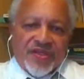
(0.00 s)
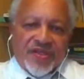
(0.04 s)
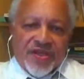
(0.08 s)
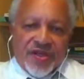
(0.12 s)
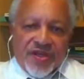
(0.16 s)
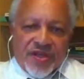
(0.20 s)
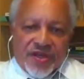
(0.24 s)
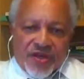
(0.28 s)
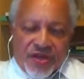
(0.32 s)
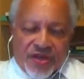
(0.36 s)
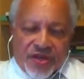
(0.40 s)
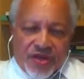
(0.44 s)

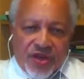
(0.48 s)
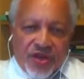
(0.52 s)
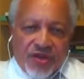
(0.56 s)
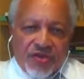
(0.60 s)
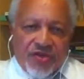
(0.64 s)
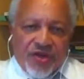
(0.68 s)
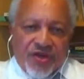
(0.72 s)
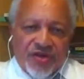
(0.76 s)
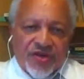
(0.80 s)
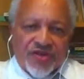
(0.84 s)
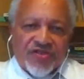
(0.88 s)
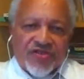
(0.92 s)
The
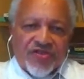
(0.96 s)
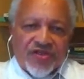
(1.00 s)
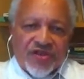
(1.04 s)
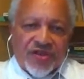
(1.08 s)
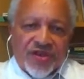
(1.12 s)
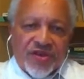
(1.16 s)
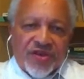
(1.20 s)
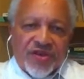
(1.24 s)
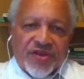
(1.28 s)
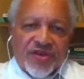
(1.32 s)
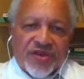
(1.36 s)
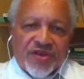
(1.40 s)

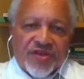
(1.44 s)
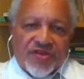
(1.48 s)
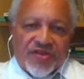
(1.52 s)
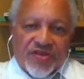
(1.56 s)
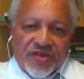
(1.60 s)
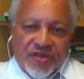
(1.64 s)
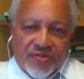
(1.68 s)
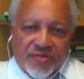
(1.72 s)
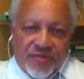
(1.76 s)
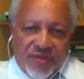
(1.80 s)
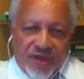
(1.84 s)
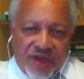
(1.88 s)
currency,
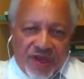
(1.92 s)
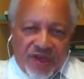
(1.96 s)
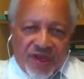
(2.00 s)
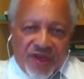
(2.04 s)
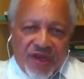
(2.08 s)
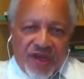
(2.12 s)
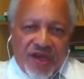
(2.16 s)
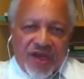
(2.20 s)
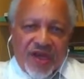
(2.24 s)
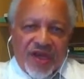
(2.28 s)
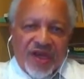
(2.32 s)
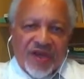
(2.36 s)
the
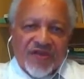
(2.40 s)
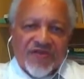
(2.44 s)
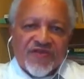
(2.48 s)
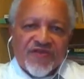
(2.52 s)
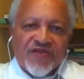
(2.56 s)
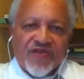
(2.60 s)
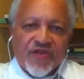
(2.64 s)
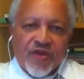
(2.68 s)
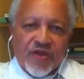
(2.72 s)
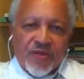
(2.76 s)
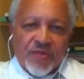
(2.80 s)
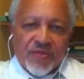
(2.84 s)

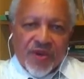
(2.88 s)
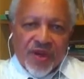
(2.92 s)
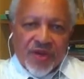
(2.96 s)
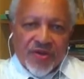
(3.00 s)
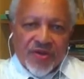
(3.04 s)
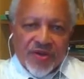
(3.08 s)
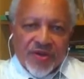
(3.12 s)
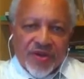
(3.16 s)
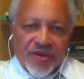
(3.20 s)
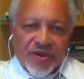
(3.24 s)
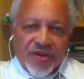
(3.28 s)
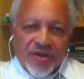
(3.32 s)
bloodline for
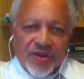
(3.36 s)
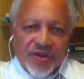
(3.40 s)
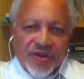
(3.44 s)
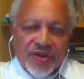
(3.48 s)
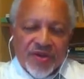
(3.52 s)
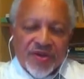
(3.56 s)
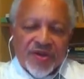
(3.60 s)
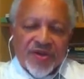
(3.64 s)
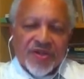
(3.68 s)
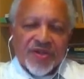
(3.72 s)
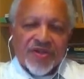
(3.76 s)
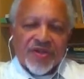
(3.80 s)
America
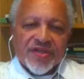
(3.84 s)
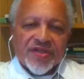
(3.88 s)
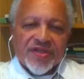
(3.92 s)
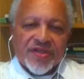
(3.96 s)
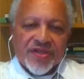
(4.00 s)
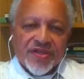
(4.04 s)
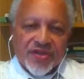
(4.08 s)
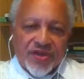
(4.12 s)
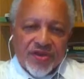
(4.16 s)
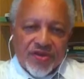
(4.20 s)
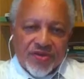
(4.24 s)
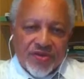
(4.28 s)

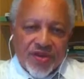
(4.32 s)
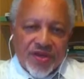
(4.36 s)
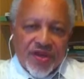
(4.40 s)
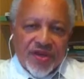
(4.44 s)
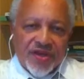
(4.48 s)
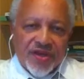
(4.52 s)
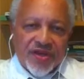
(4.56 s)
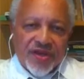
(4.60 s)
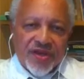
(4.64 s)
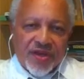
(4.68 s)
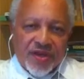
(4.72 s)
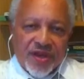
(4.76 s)
is the
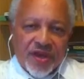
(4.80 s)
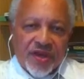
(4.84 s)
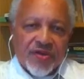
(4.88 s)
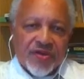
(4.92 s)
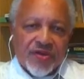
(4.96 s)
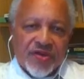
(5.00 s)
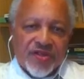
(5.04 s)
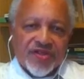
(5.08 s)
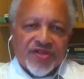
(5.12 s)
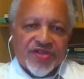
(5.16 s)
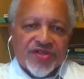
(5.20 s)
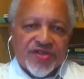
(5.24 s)
green
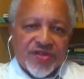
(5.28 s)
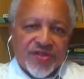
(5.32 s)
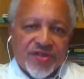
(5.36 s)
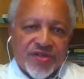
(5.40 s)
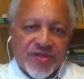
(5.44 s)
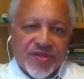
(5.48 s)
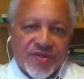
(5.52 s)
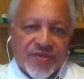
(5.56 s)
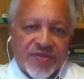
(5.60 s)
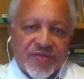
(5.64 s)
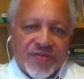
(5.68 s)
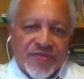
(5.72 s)
currency.